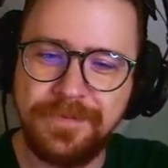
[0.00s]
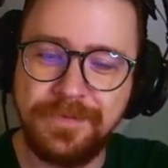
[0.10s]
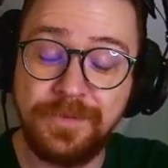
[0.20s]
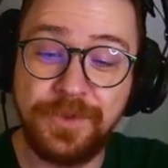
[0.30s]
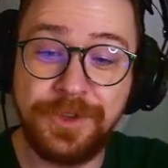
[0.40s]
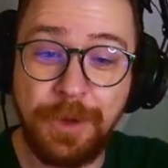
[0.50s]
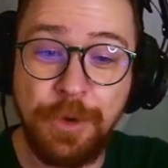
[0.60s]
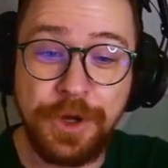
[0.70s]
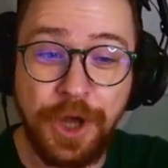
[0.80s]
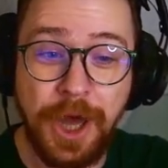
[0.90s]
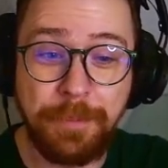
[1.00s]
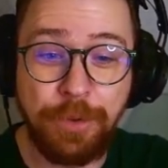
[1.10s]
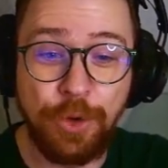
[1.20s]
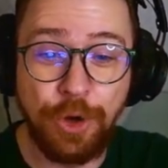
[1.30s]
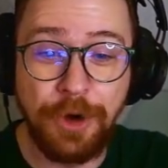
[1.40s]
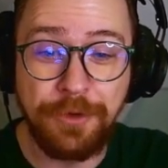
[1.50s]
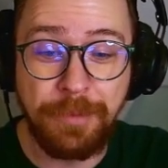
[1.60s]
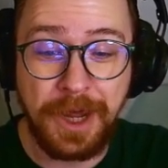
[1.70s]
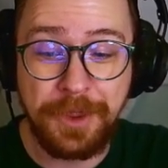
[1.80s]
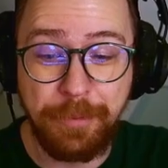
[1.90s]
Someone got pulled over
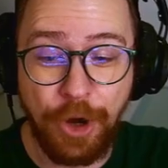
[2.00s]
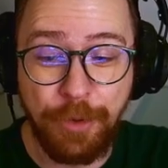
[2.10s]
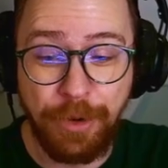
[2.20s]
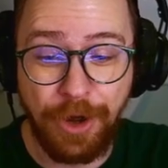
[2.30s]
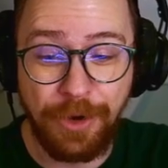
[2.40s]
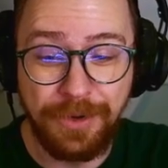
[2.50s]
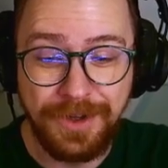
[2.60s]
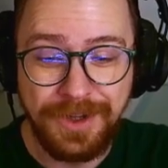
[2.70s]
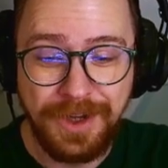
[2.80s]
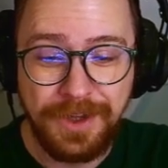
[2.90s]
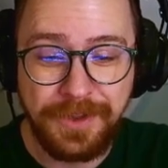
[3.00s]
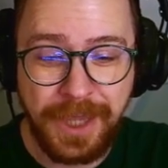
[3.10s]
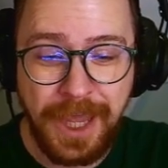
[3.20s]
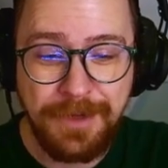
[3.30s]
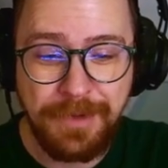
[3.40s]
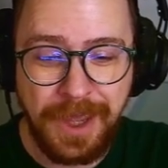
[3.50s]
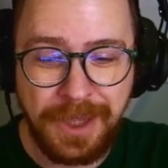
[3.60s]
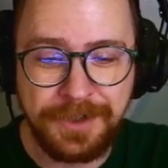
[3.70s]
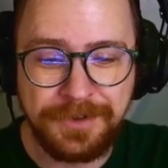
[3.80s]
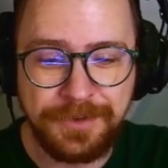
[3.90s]
by the popo. The game
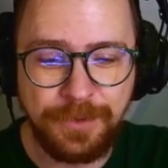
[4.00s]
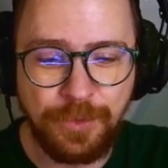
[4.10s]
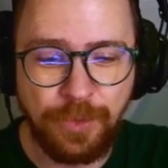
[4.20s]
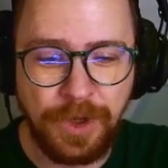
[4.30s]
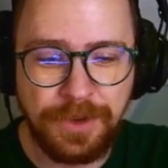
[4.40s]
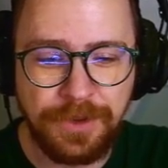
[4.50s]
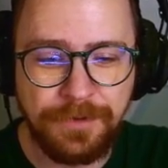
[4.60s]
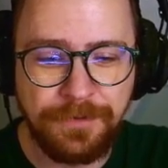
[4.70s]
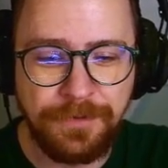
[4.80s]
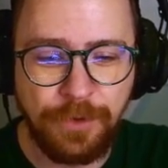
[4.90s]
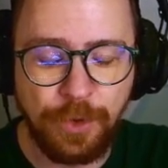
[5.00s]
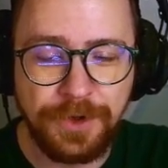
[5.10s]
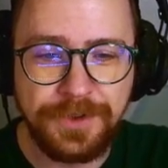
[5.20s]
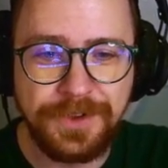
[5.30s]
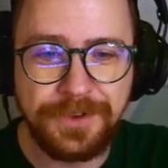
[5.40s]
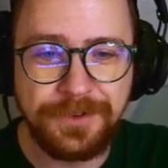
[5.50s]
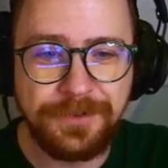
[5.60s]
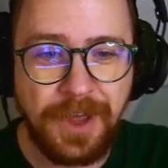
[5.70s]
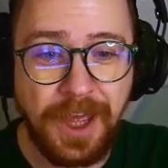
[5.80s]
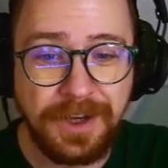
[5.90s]
ends when the forest is
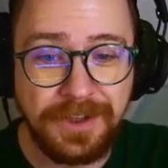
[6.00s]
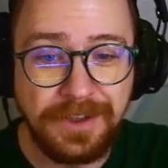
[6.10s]
fed.